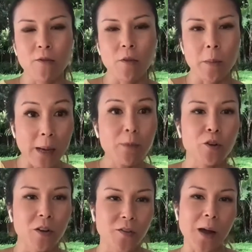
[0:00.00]
came from an
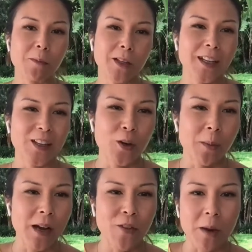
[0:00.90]
immigrant family, you
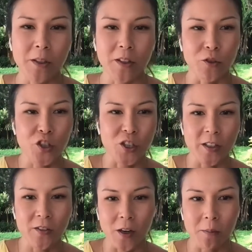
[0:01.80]
know, my family's
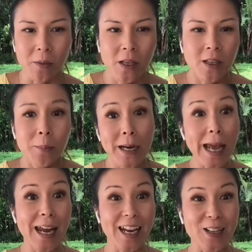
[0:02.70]
originally from
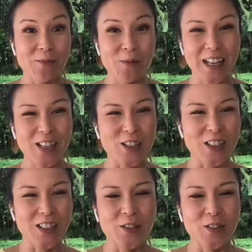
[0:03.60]
Penang, Malaysia,